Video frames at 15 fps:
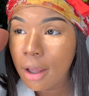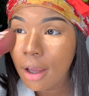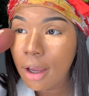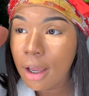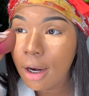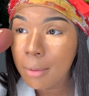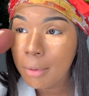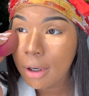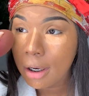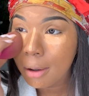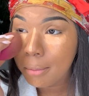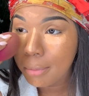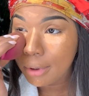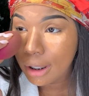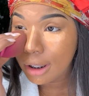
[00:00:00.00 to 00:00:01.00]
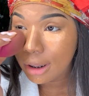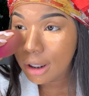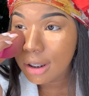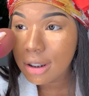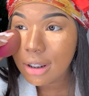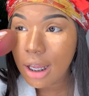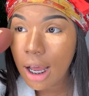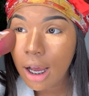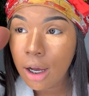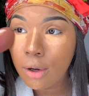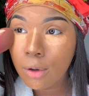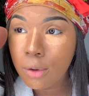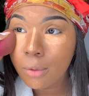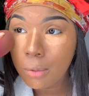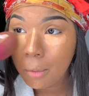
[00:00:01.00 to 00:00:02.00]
I'm going to blend this out.